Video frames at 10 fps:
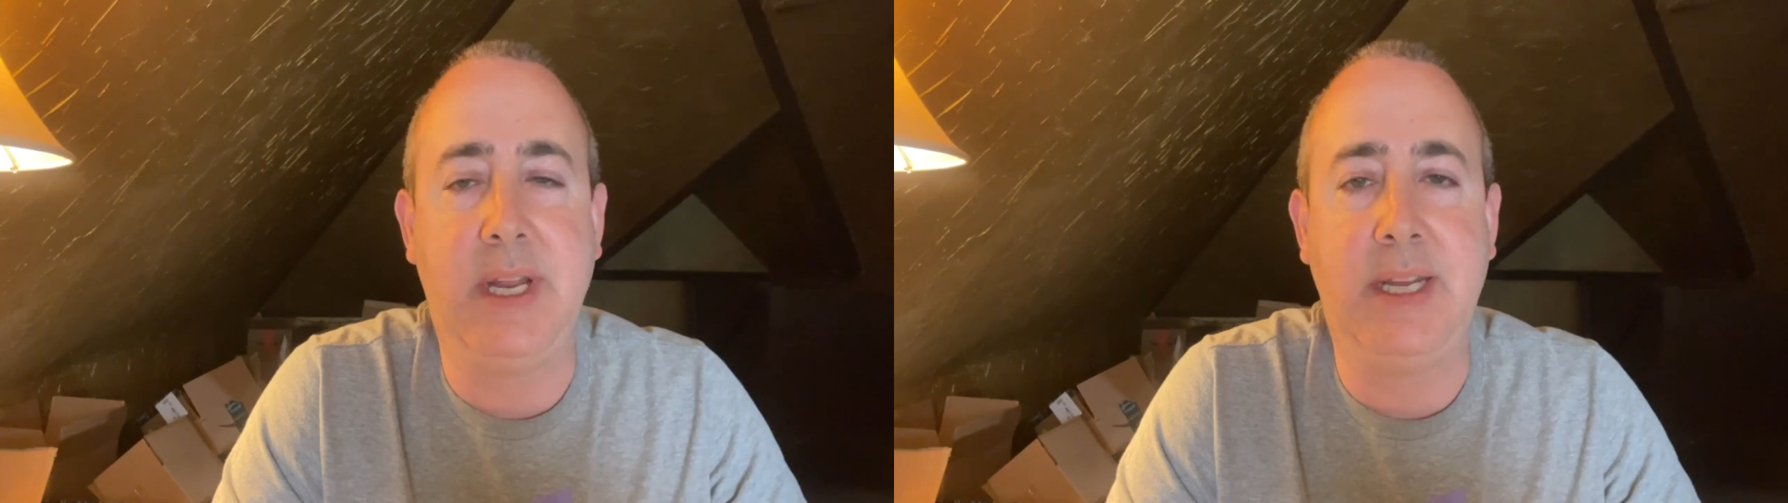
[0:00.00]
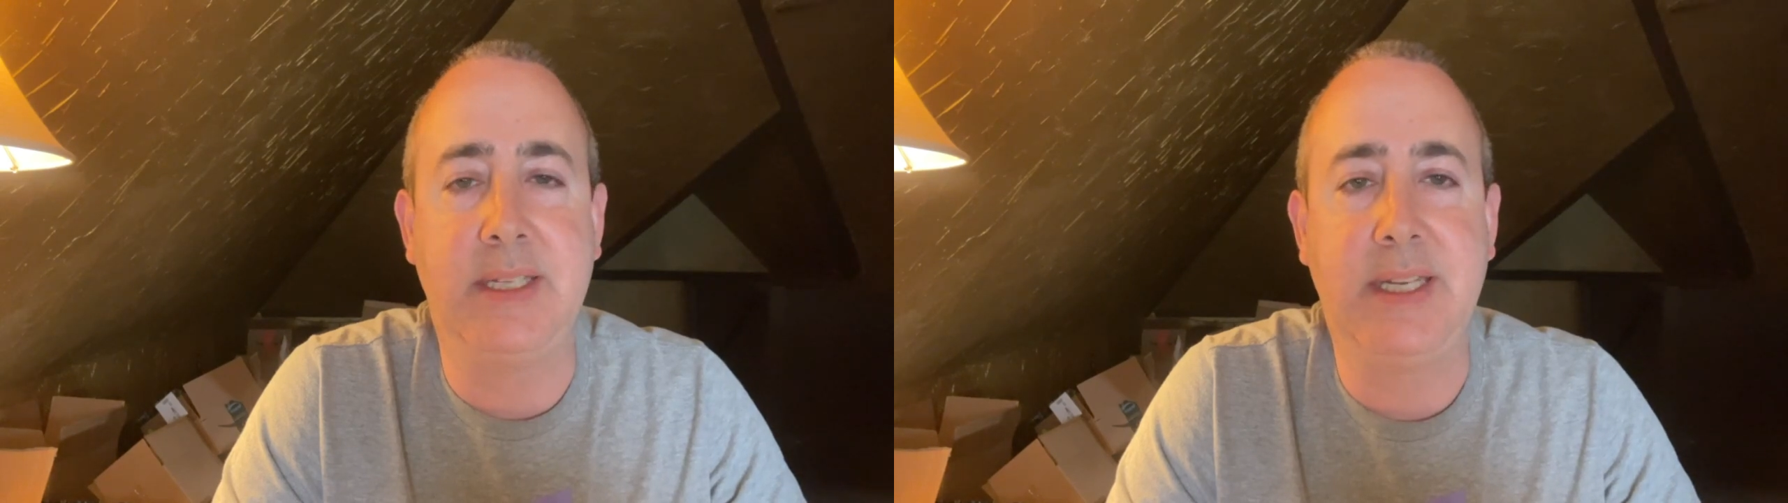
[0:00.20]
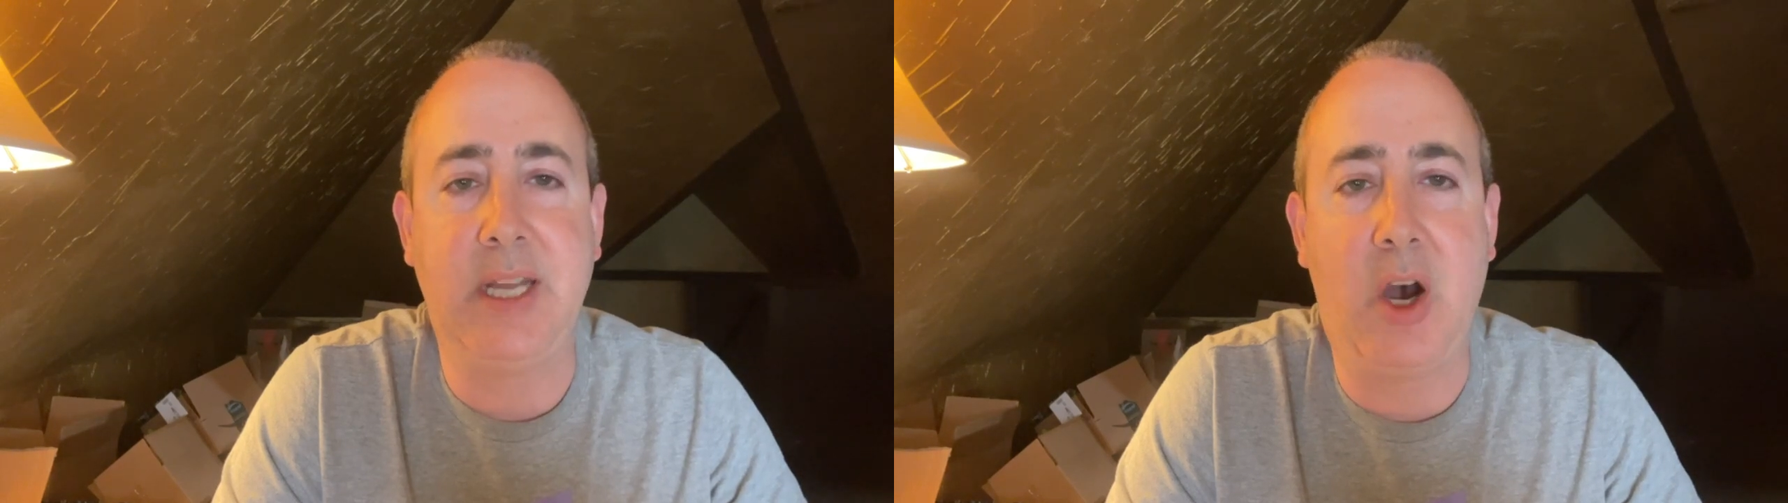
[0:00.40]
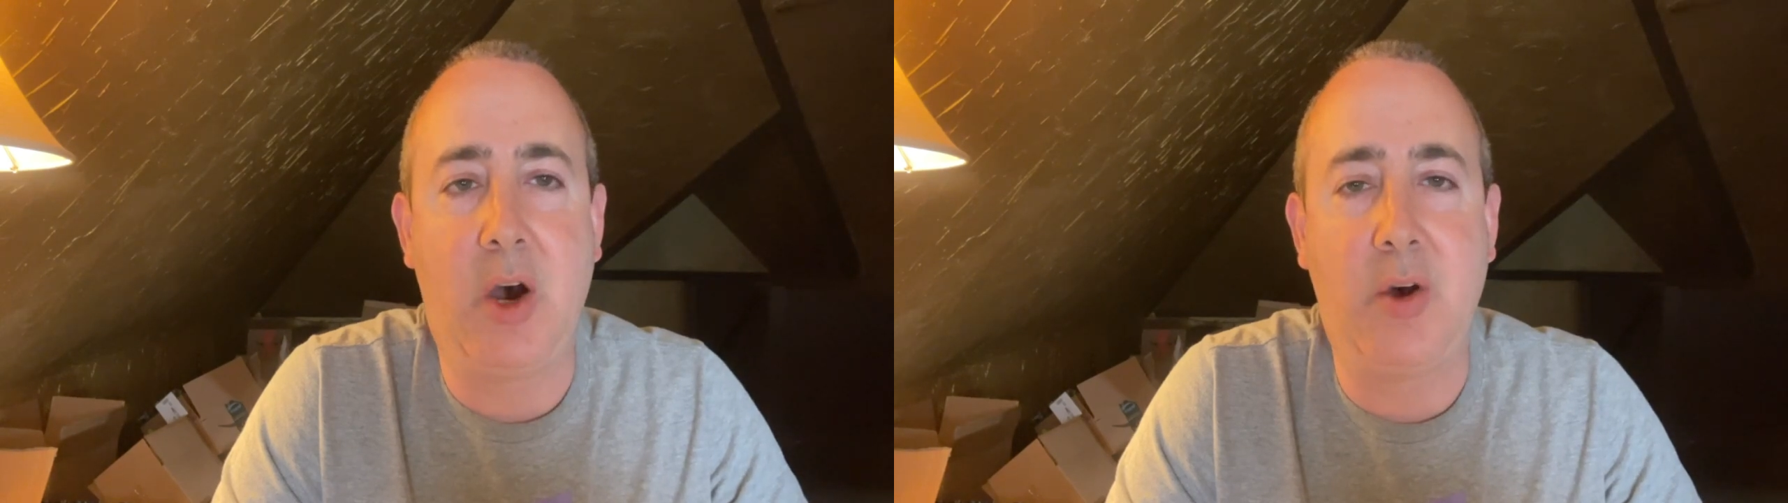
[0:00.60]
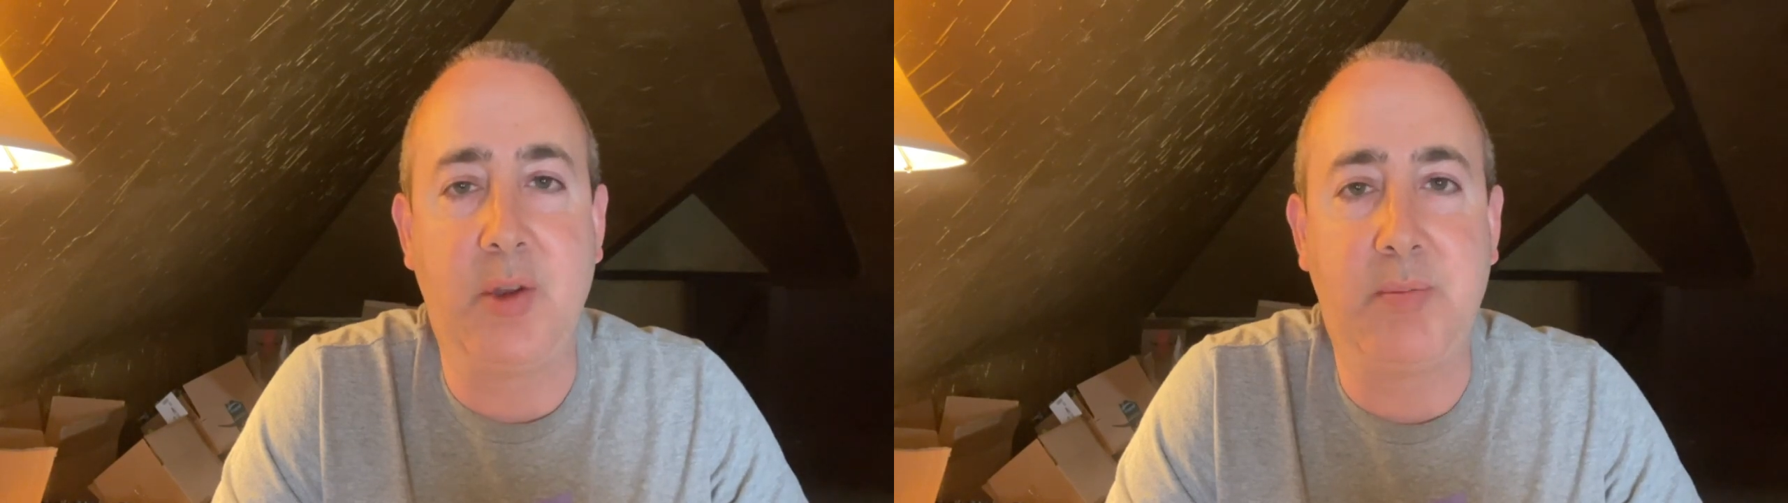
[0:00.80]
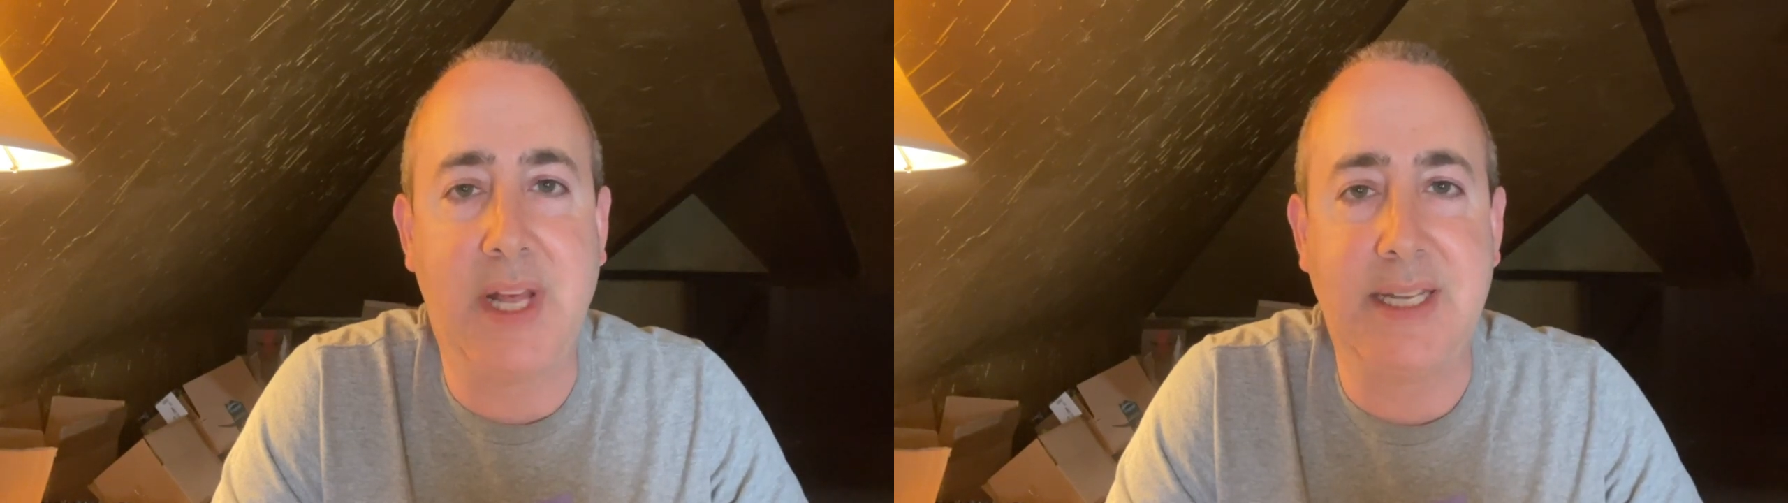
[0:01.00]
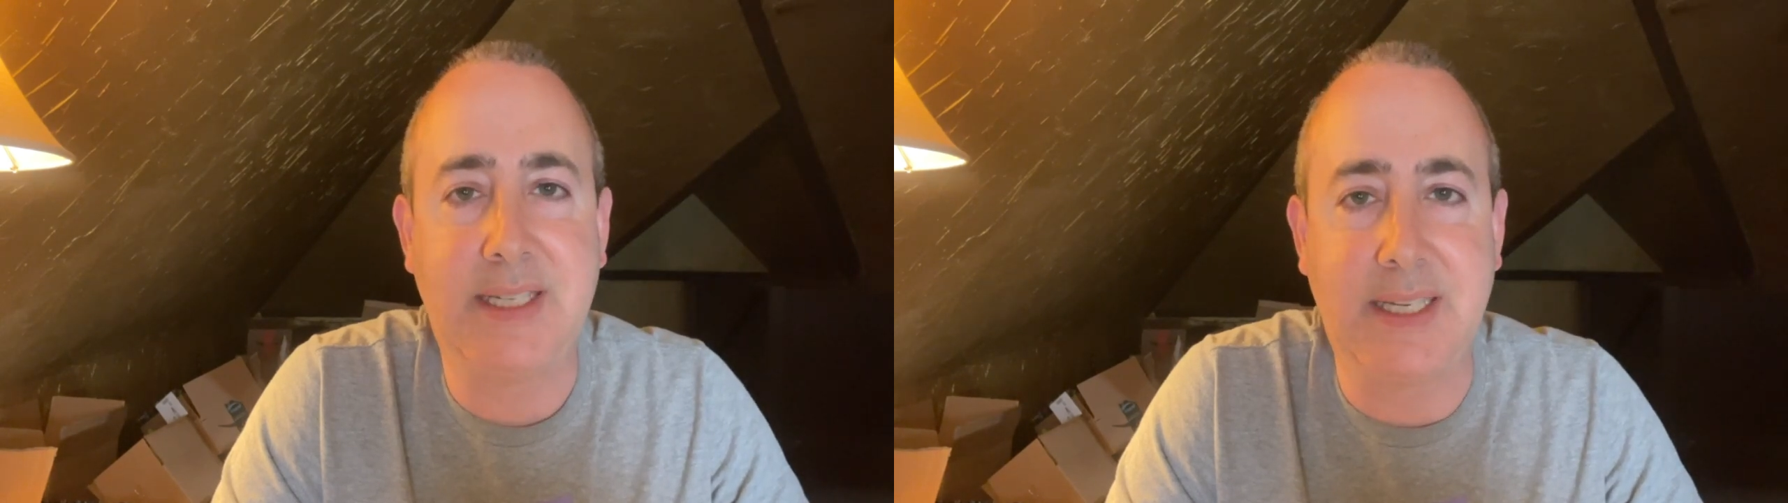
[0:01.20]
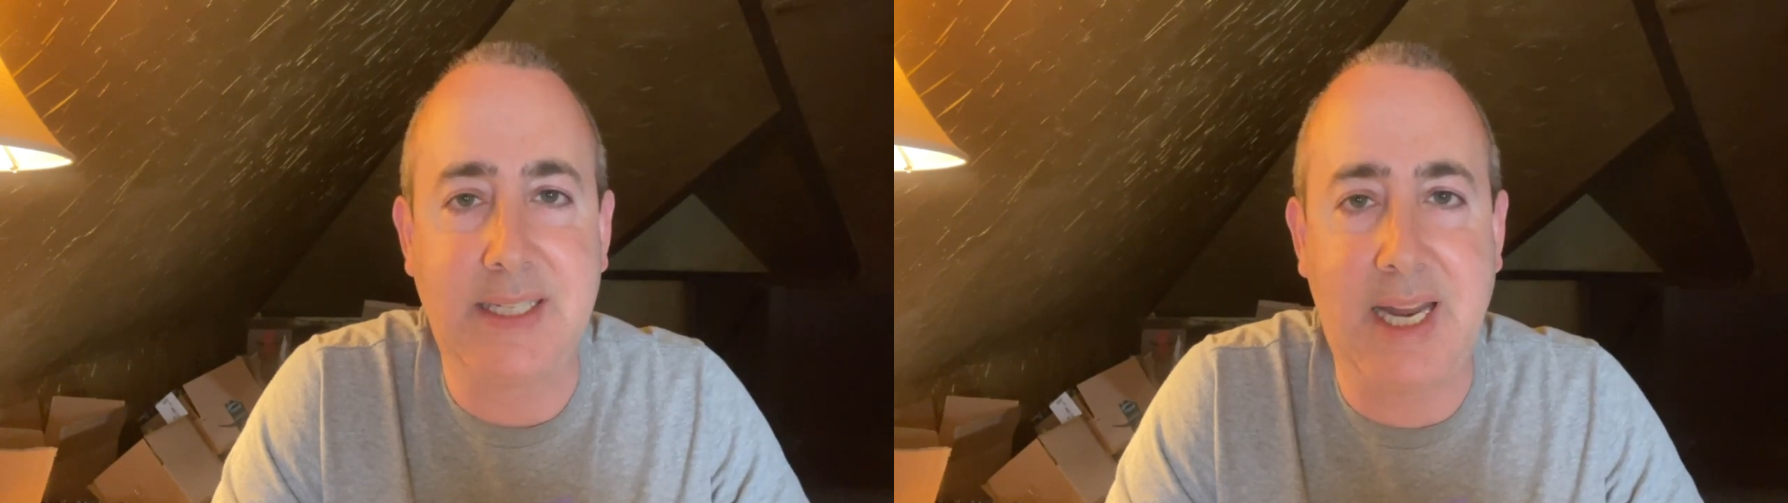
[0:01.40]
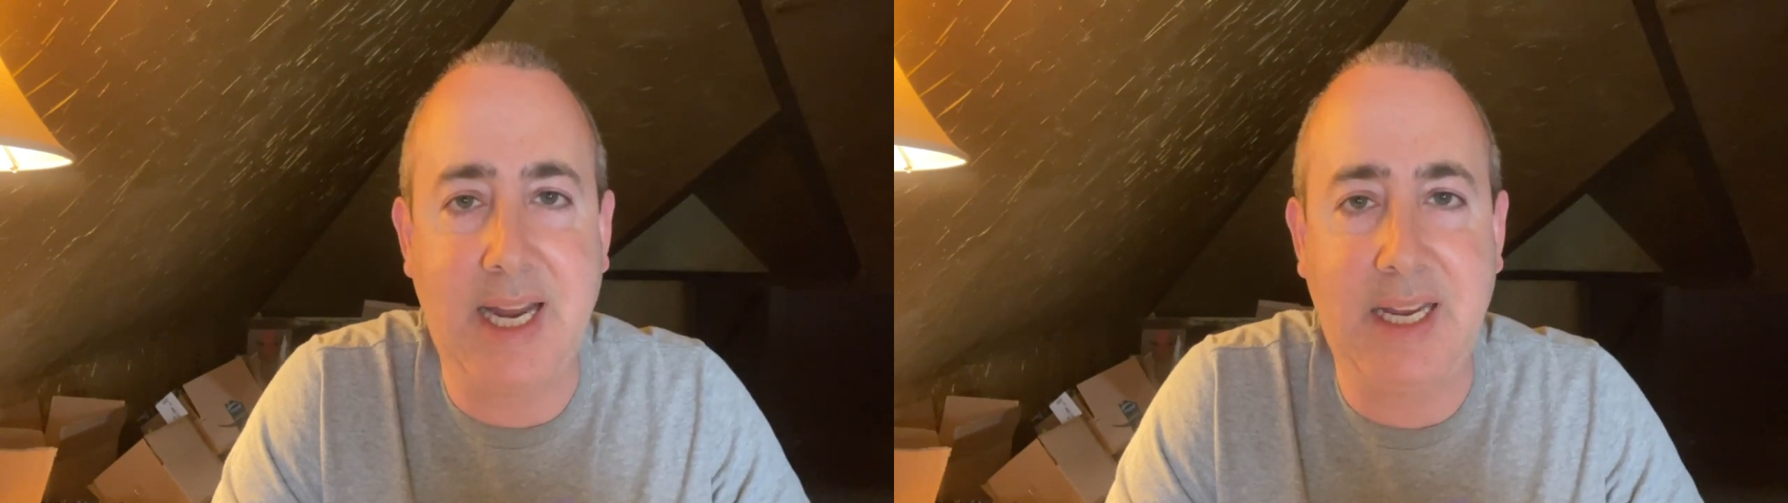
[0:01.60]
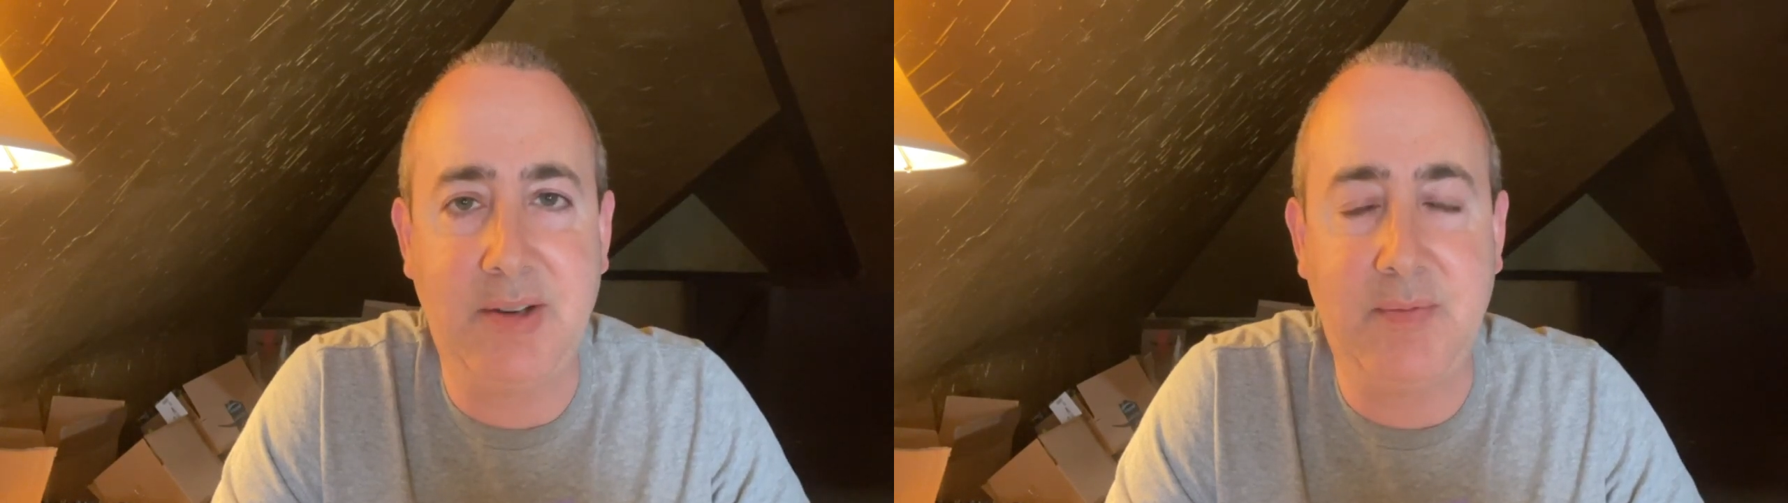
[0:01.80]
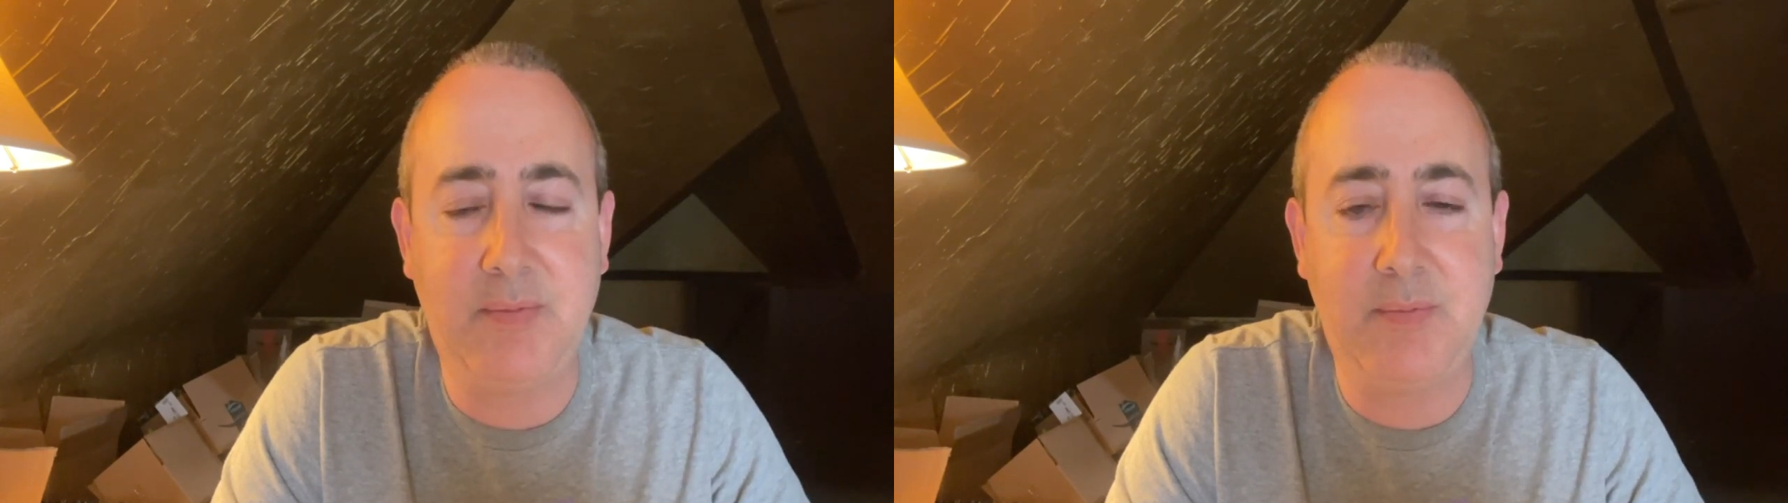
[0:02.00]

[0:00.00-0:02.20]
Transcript: and see all the blessings that I can